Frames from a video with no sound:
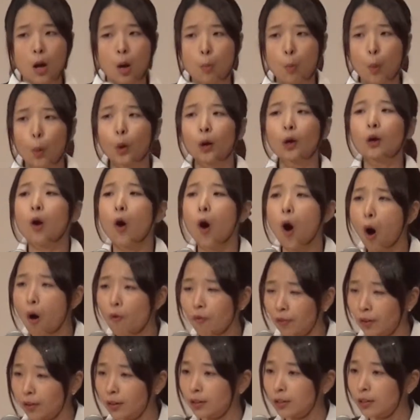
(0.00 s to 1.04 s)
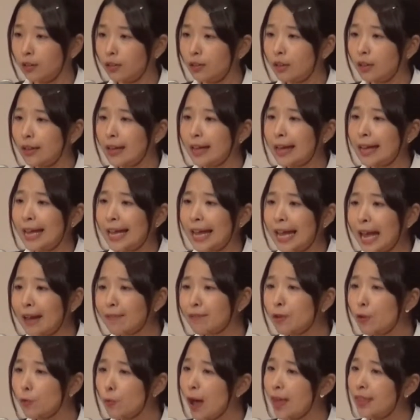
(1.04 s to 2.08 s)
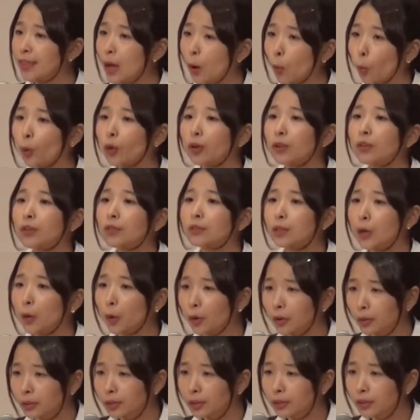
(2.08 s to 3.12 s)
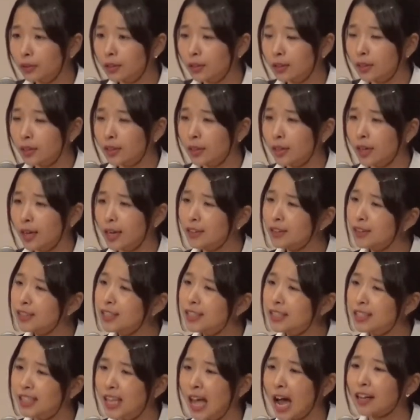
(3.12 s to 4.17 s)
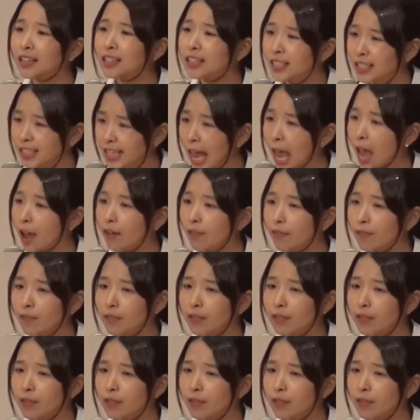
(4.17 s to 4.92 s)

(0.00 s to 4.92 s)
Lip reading: Moreover, even when they work on the road, it is not safe.